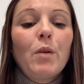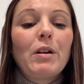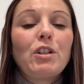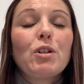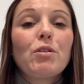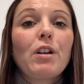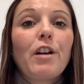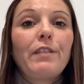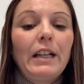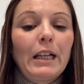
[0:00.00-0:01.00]
When children
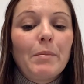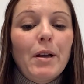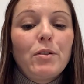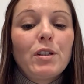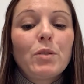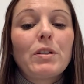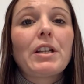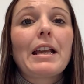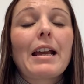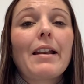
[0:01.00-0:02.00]
are feeling emotions which
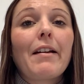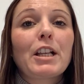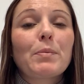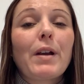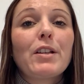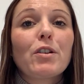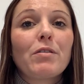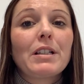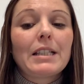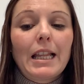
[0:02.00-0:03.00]
they cannot express or
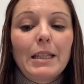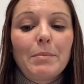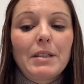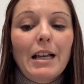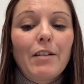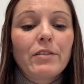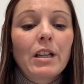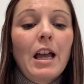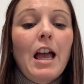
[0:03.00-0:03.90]
understand themselves,